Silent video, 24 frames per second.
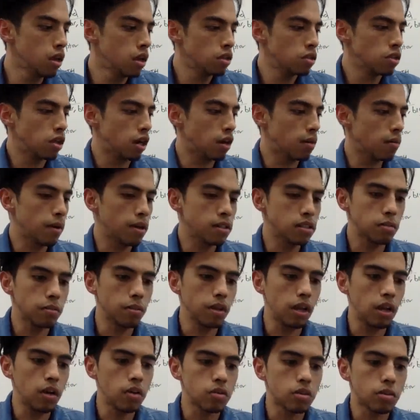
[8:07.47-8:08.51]
talk about
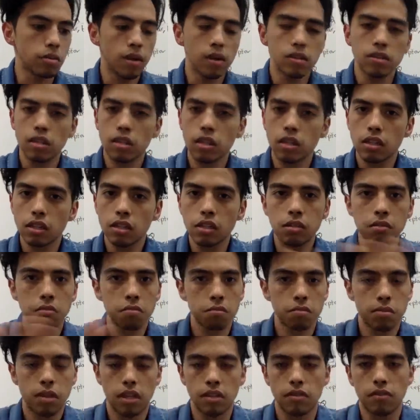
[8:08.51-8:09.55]
something else about signaling,
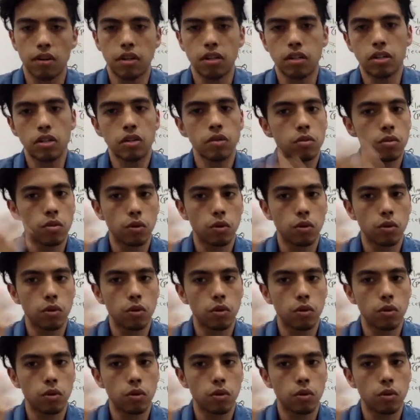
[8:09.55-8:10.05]
that's fine too,